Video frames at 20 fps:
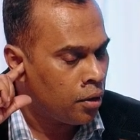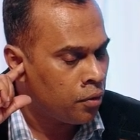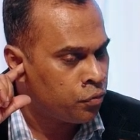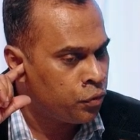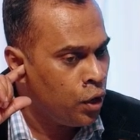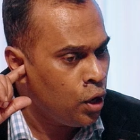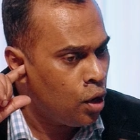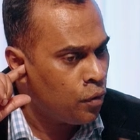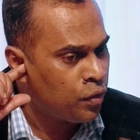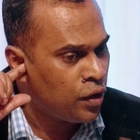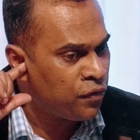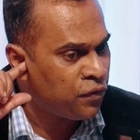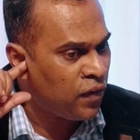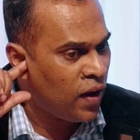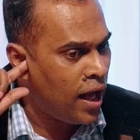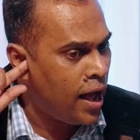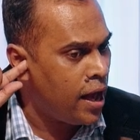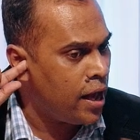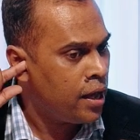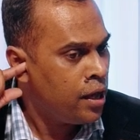thing of the
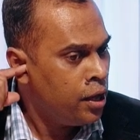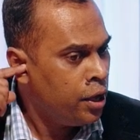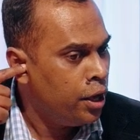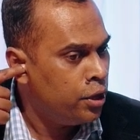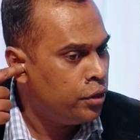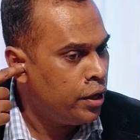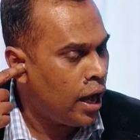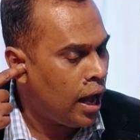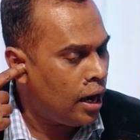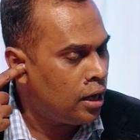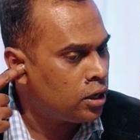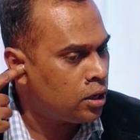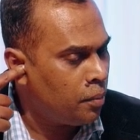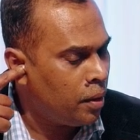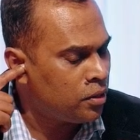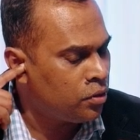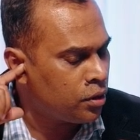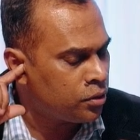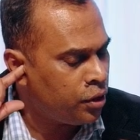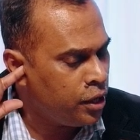fly, the
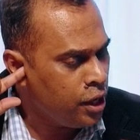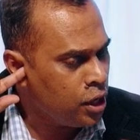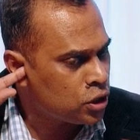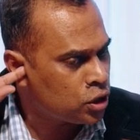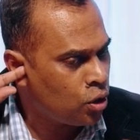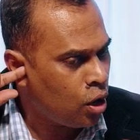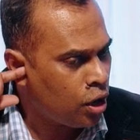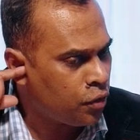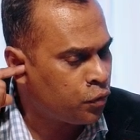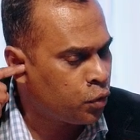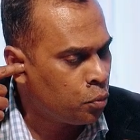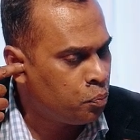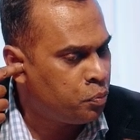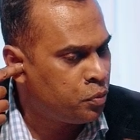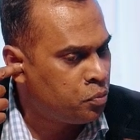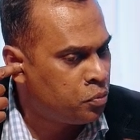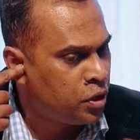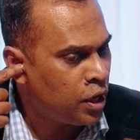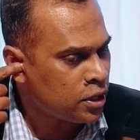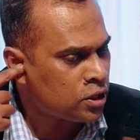ultimate, the thing is not to
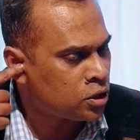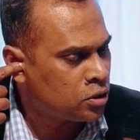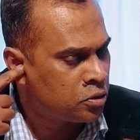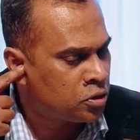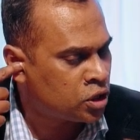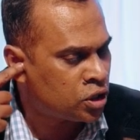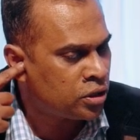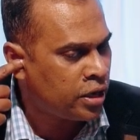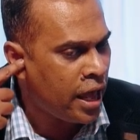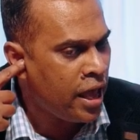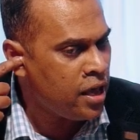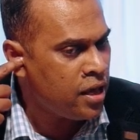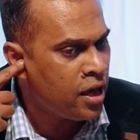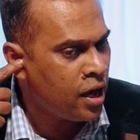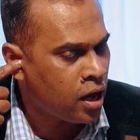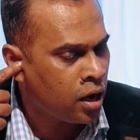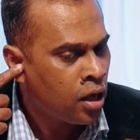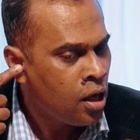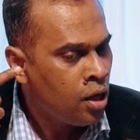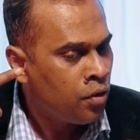just stay
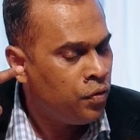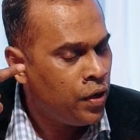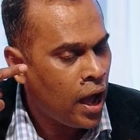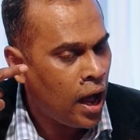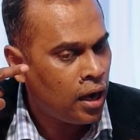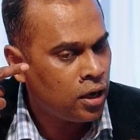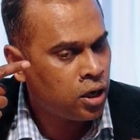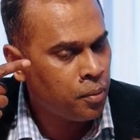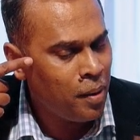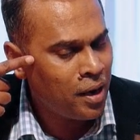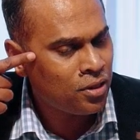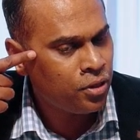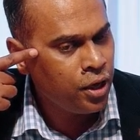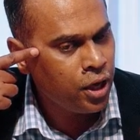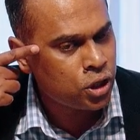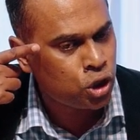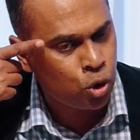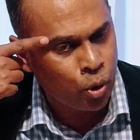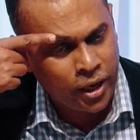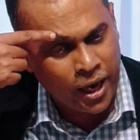here. The ultimate thing
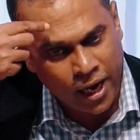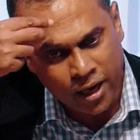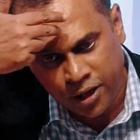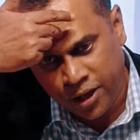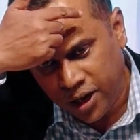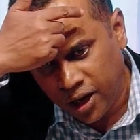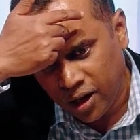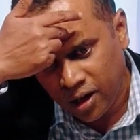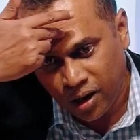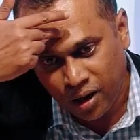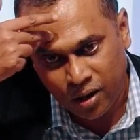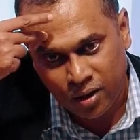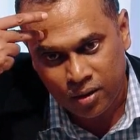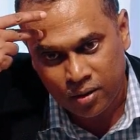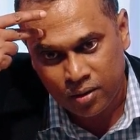is to get here.